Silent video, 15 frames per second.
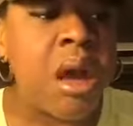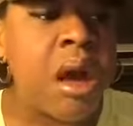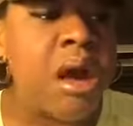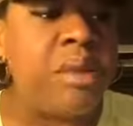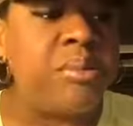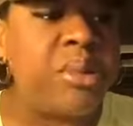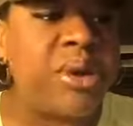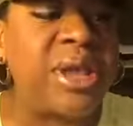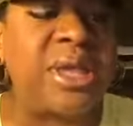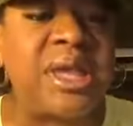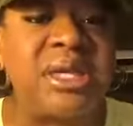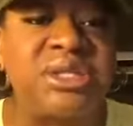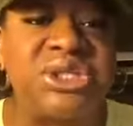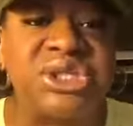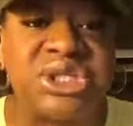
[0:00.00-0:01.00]
on
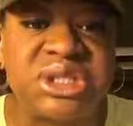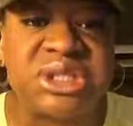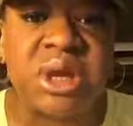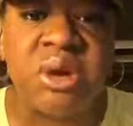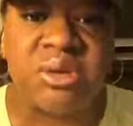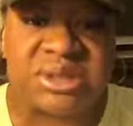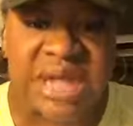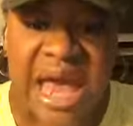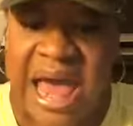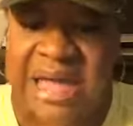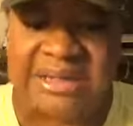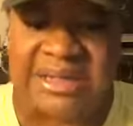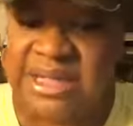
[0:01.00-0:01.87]
breaking soul ties.